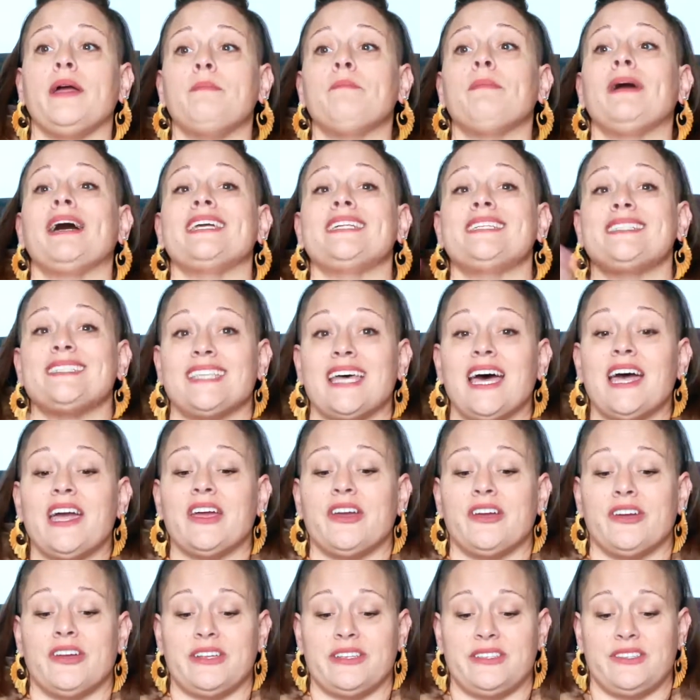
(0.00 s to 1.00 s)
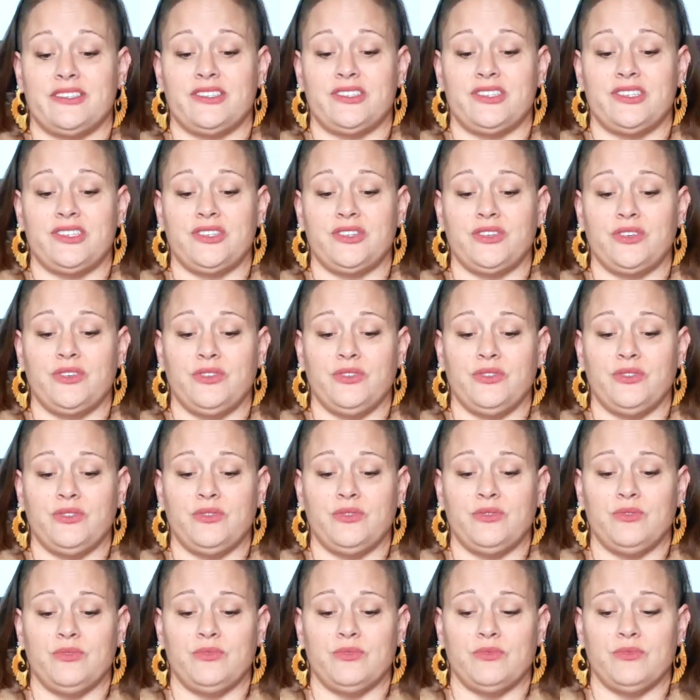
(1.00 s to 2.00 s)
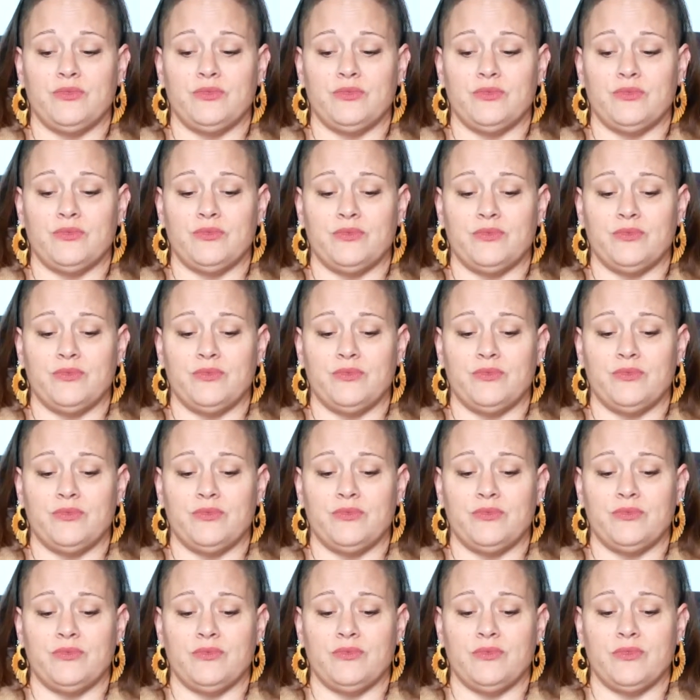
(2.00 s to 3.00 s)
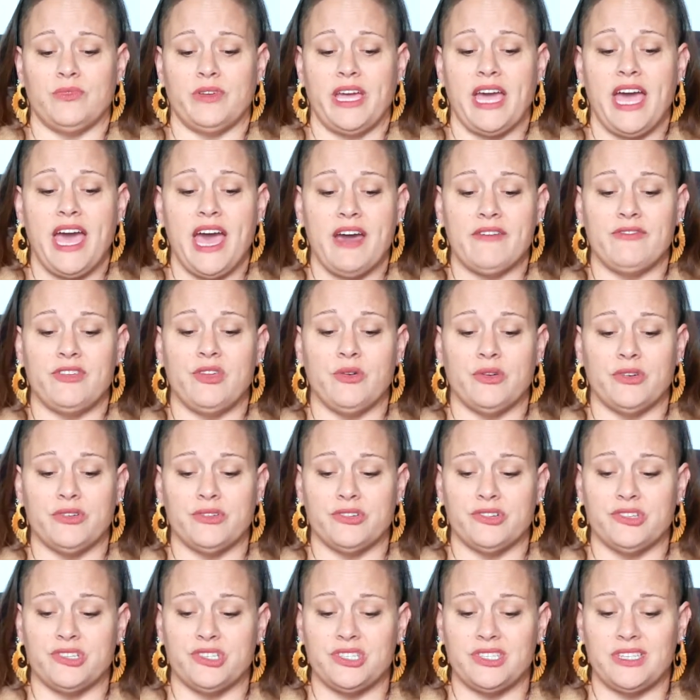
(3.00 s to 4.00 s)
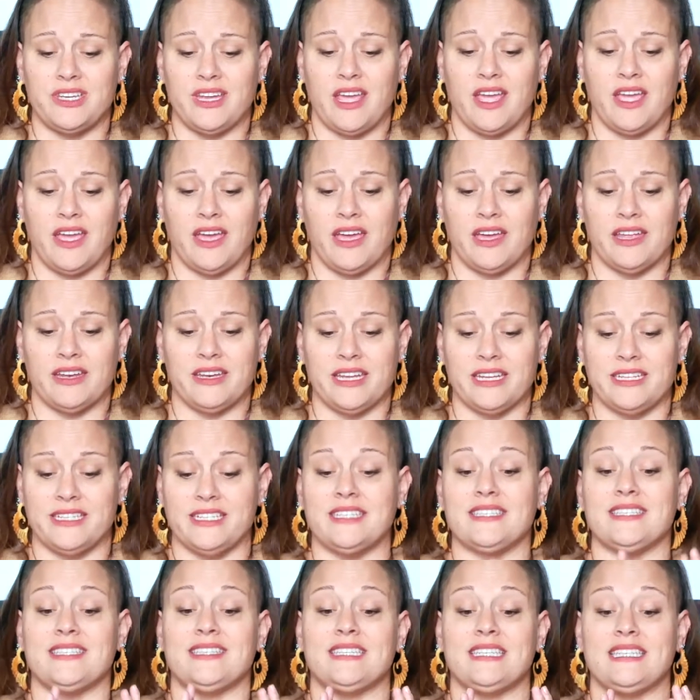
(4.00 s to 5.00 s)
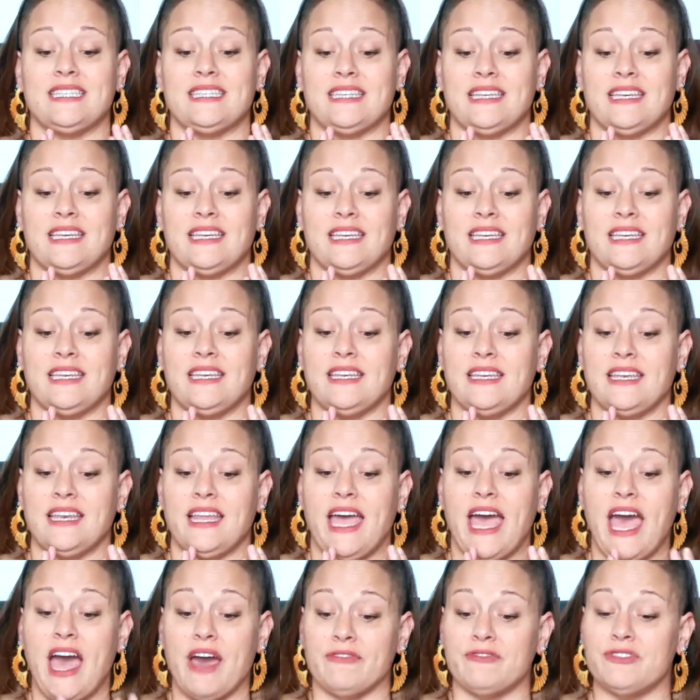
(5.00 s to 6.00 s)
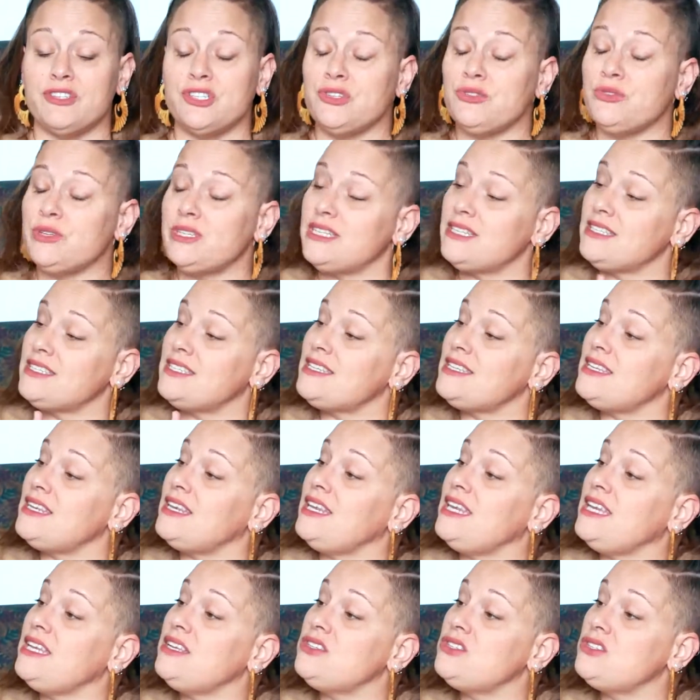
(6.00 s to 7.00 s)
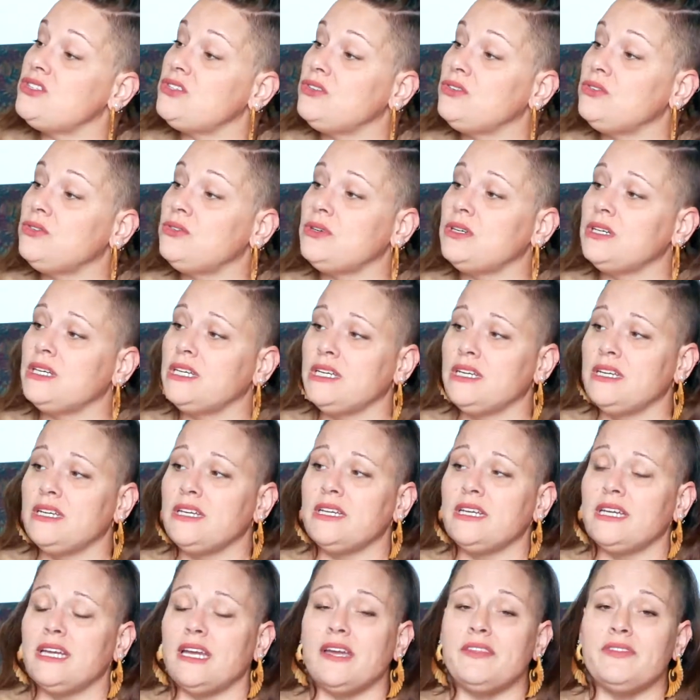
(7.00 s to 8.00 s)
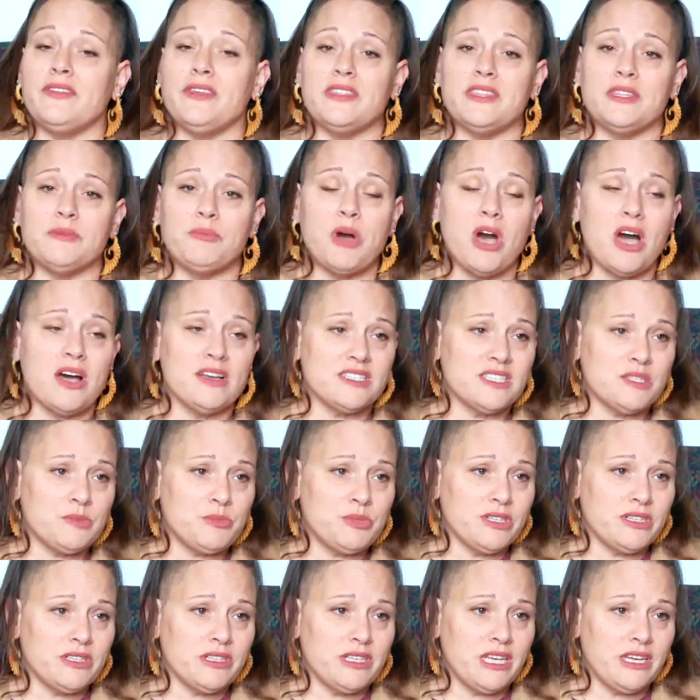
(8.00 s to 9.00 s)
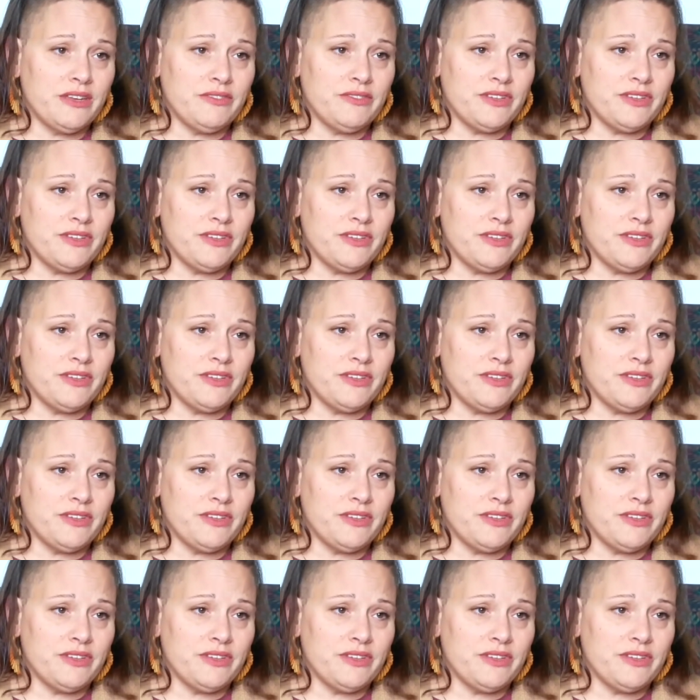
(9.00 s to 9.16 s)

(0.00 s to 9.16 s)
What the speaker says: my desire is to have you understand it doesn't have to, it doesn't need to, and that the possibility